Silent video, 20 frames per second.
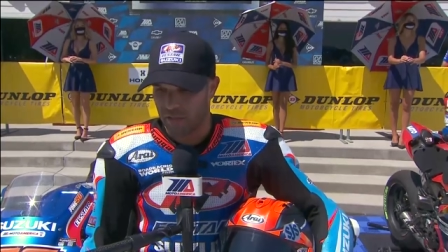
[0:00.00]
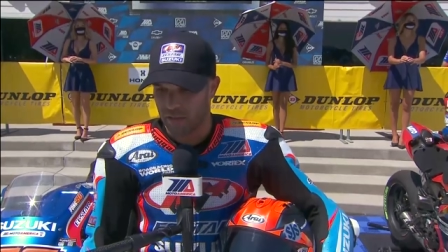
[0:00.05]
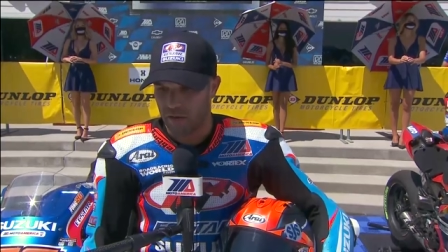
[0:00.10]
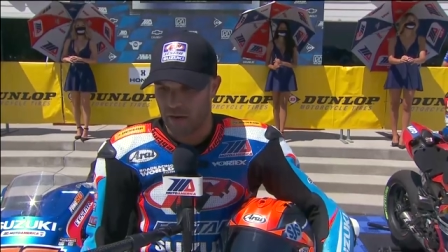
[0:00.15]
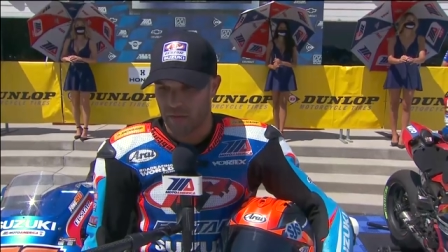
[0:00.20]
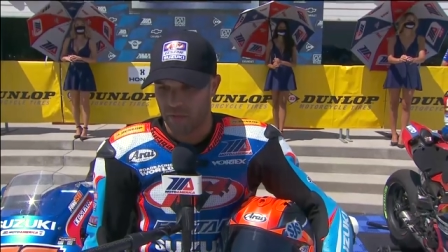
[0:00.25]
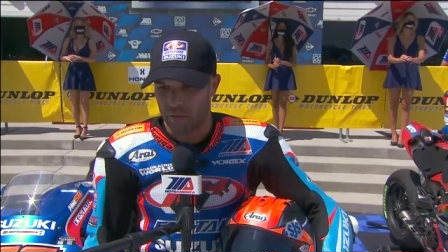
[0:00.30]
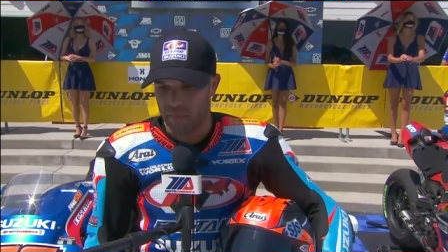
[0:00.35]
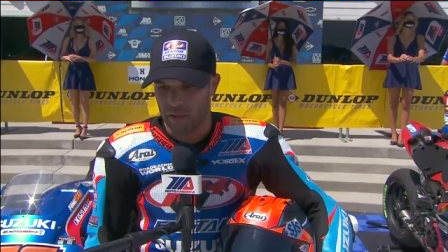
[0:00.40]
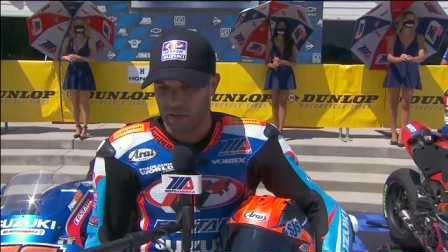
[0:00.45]
You know
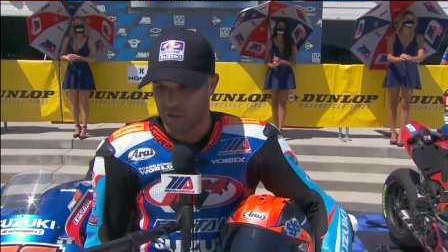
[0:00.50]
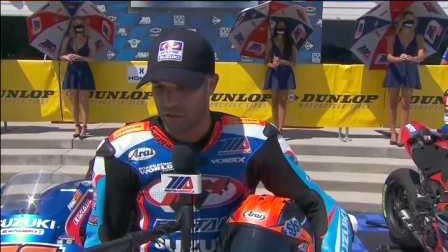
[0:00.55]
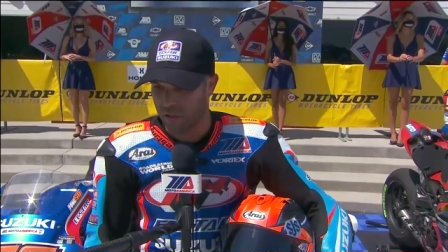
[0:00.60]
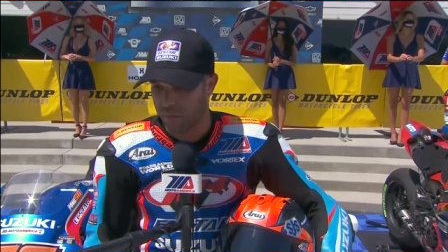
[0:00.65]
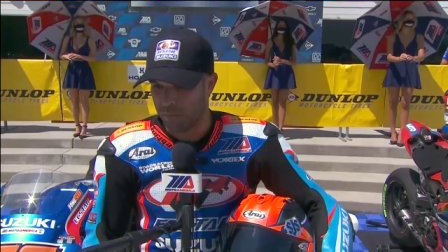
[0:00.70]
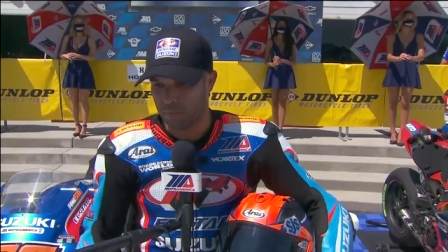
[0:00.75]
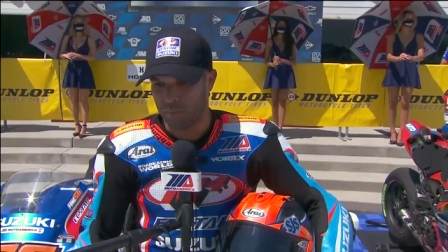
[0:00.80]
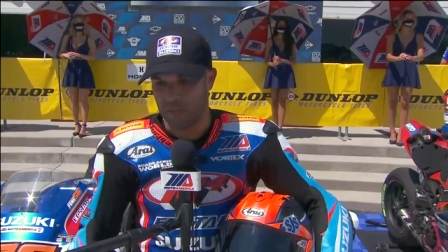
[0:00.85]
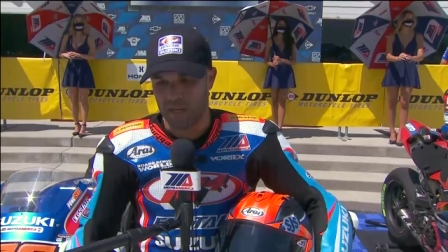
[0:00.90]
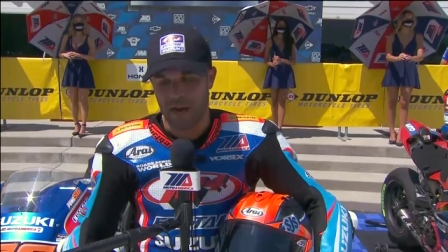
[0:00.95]
everybody who's
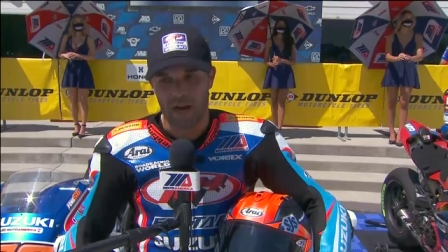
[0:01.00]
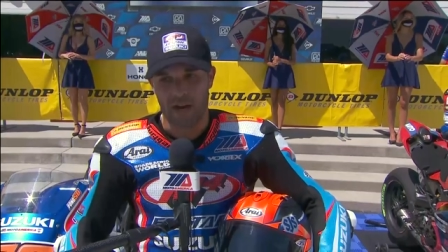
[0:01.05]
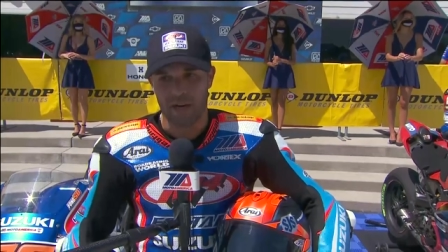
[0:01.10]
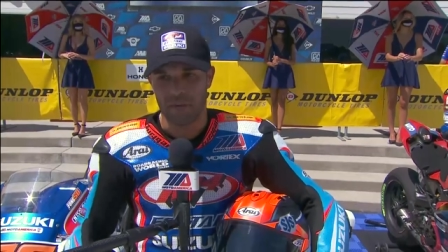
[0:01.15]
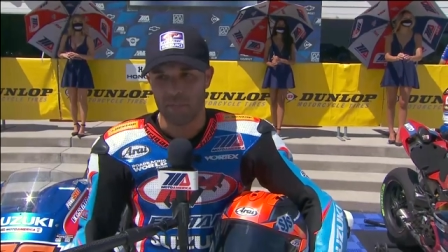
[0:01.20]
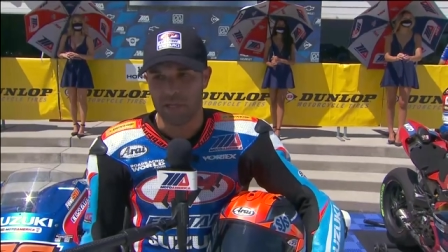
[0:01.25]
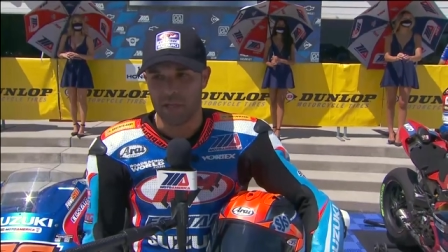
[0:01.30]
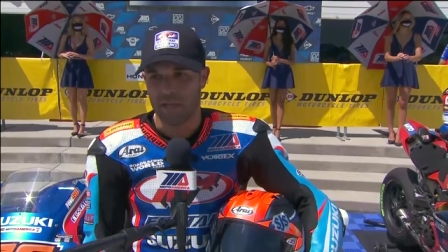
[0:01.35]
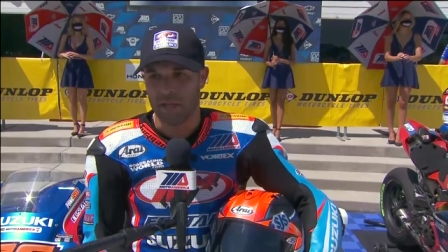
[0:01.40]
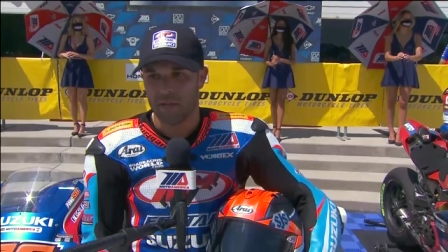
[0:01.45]
been
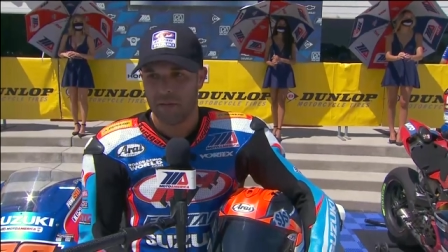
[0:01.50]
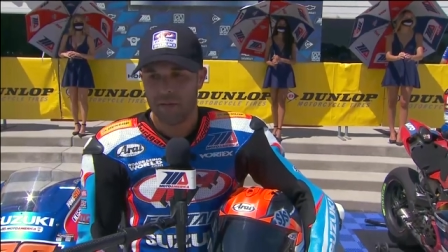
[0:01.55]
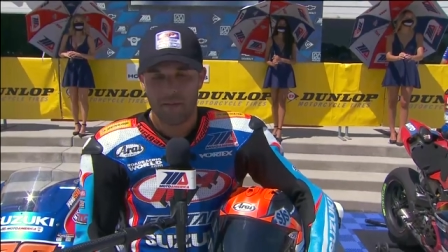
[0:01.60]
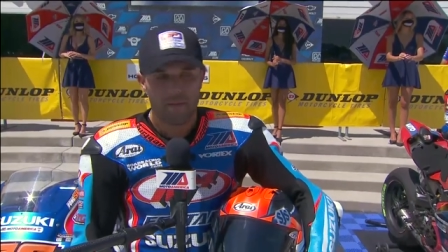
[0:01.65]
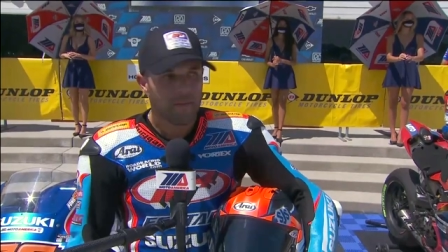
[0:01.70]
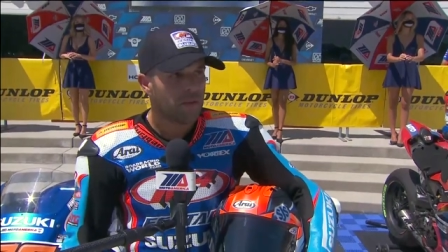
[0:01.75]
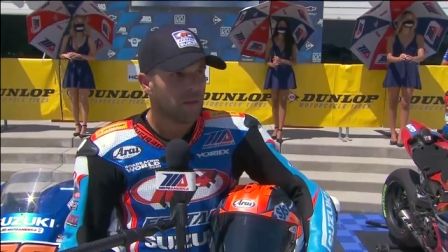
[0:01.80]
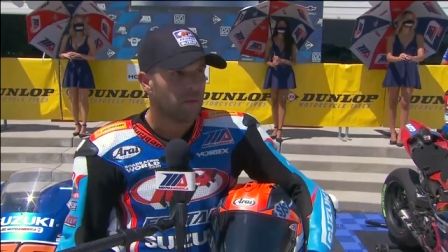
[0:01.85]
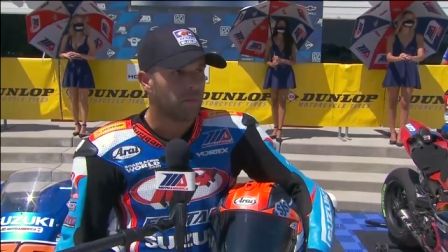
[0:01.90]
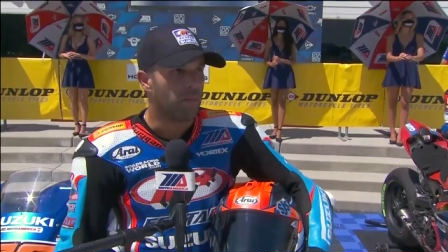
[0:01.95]
behind me.
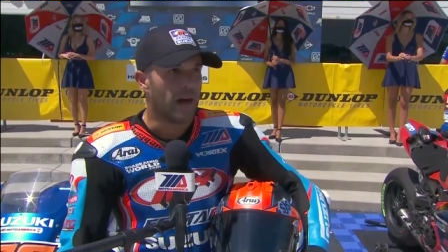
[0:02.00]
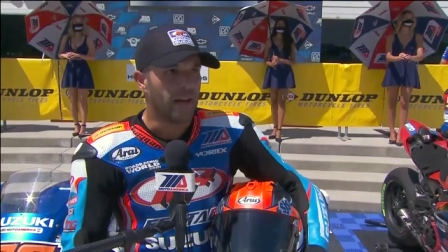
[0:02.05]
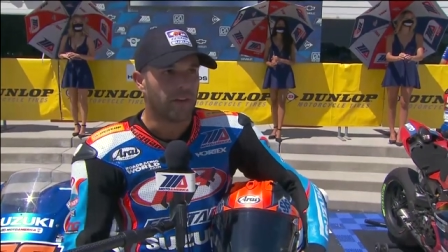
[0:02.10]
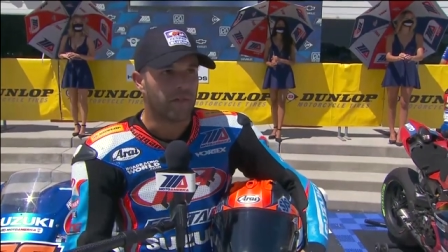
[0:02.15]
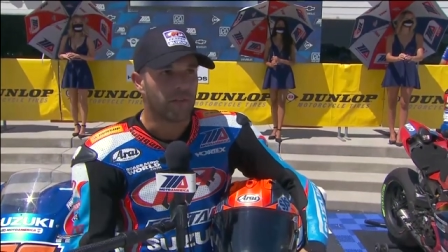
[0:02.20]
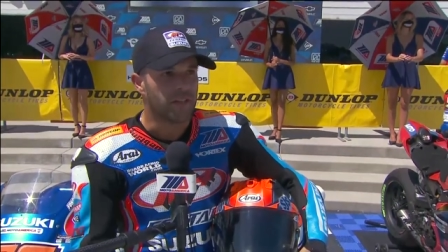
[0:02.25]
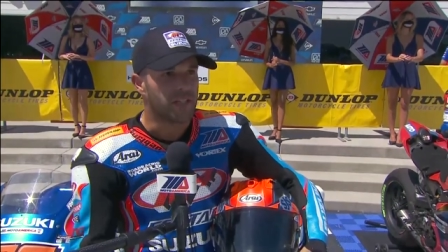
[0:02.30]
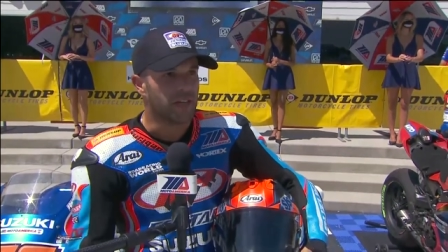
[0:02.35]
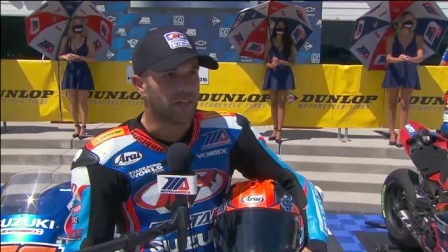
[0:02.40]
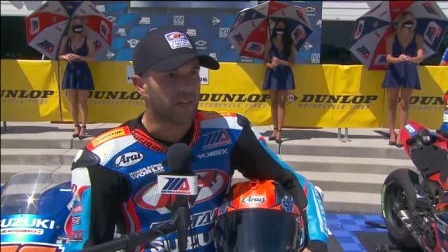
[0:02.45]
Mike
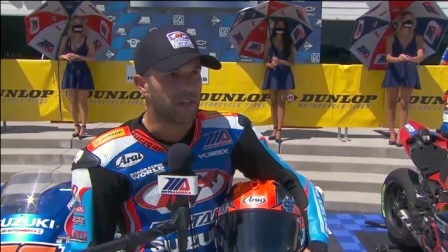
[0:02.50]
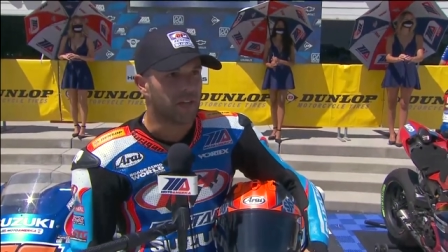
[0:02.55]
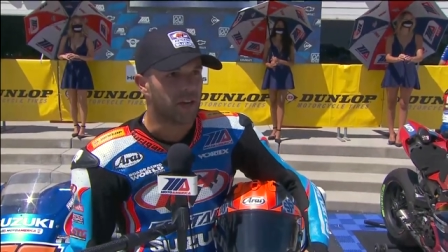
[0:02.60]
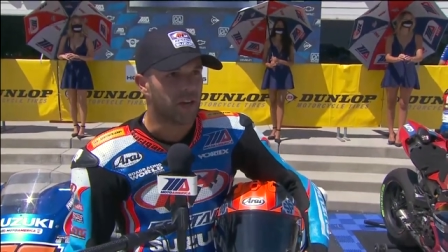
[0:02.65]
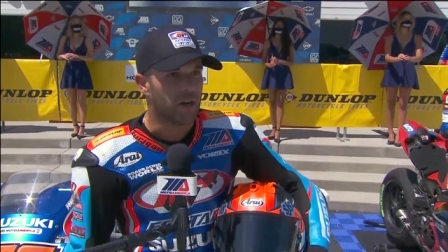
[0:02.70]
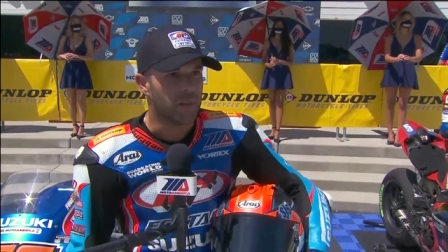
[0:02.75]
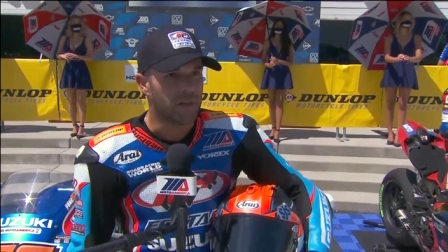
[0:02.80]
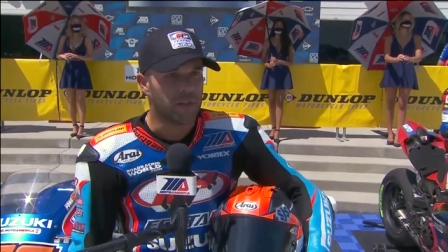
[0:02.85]
for taking care of